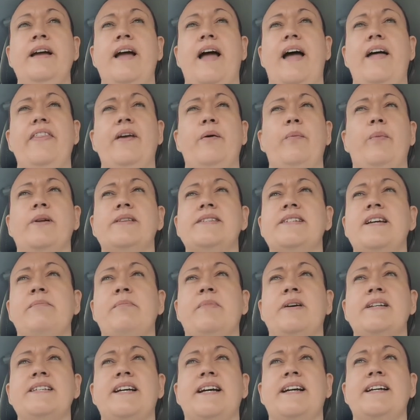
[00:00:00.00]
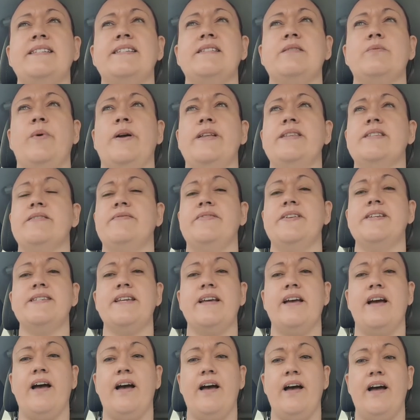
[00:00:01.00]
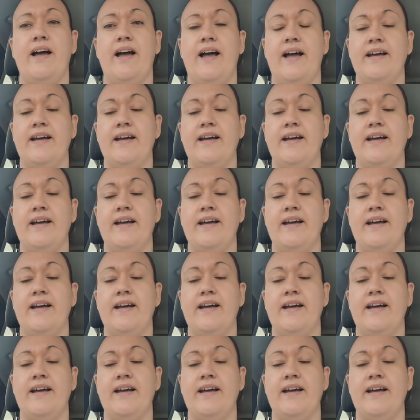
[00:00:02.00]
And then one day my dad went to visit her,